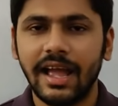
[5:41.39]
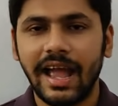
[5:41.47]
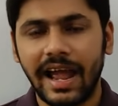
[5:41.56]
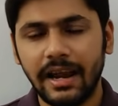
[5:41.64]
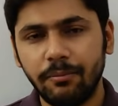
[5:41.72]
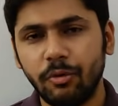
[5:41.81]

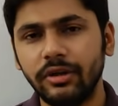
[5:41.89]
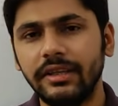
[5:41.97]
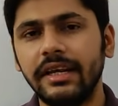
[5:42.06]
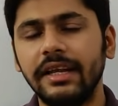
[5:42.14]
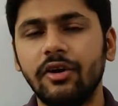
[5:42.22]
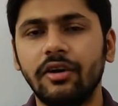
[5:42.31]
I'll put the
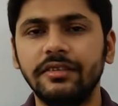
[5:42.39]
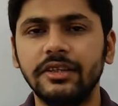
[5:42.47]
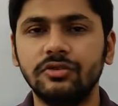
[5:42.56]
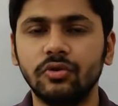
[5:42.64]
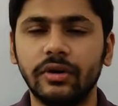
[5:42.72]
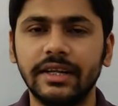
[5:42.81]
link of this
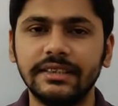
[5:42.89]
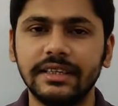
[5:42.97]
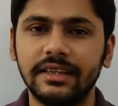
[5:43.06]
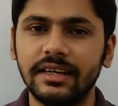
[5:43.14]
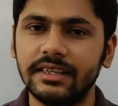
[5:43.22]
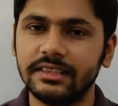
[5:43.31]
notice in
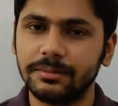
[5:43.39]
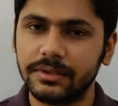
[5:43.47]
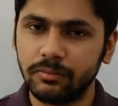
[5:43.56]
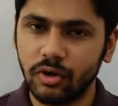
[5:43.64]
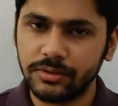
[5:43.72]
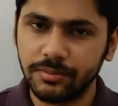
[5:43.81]
the
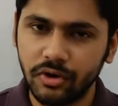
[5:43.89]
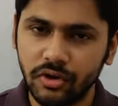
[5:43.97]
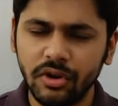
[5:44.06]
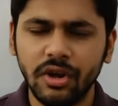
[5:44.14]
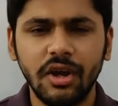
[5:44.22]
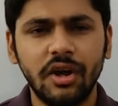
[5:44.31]
description box below.
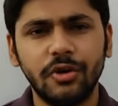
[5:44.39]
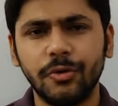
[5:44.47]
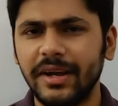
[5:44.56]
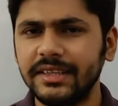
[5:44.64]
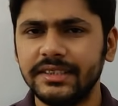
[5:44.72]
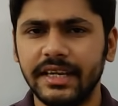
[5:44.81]
You
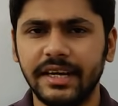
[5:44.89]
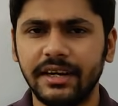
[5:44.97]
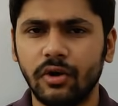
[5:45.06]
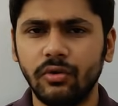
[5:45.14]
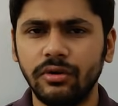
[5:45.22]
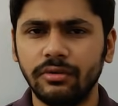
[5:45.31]
can check it
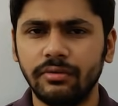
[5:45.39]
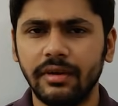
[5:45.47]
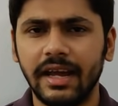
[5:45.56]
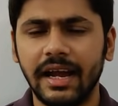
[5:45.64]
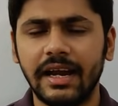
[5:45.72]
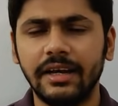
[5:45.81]
out
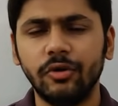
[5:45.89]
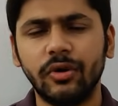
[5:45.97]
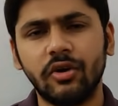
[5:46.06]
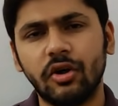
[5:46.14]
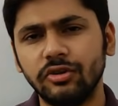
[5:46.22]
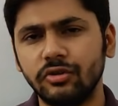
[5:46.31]
and you
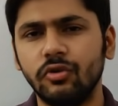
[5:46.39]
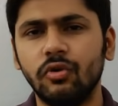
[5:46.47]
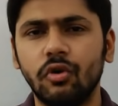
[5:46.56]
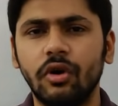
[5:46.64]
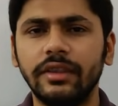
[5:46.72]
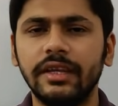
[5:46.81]
can also go
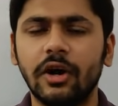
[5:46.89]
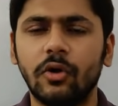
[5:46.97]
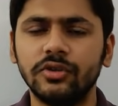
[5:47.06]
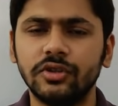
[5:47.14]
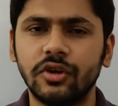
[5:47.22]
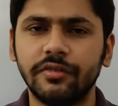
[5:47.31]
on the
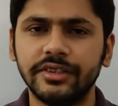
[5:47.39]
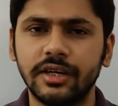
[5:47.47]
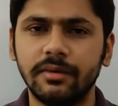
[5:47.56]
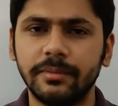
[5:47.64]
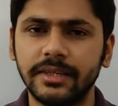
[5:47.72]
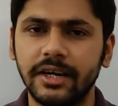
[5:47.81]
council's official
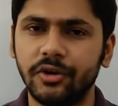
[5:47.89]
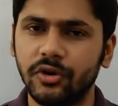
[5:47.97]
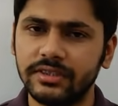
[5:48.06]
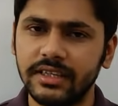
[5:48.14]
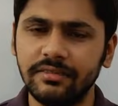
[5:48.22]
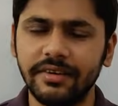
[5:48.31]
website
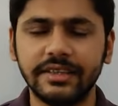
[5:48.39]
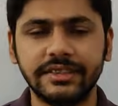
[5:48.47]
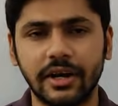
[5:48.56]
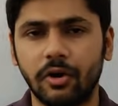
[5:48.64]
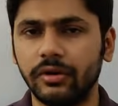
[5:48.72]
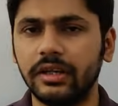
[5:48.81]
yourself and
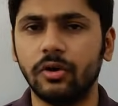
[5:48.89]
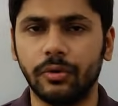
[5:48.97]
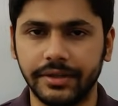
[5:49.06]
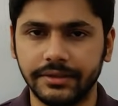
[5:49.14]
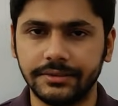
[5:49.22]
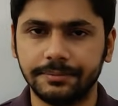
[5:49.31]
check out the notice.